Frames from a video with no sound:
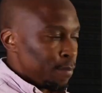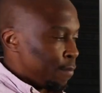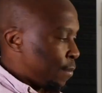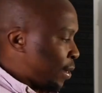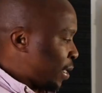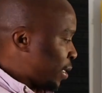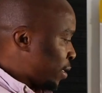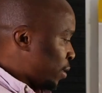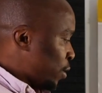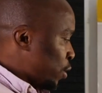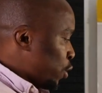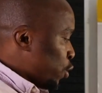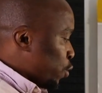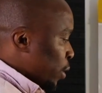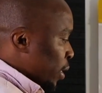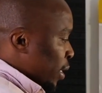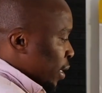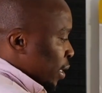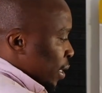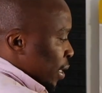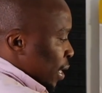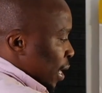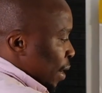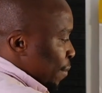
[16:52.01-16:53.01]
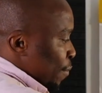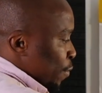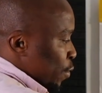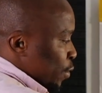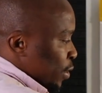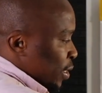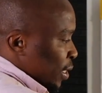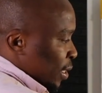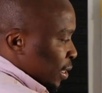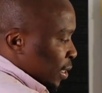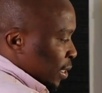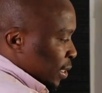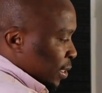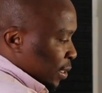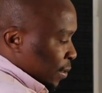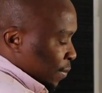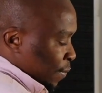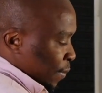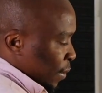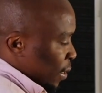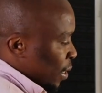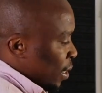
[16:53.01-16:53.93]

but usually I'm using this.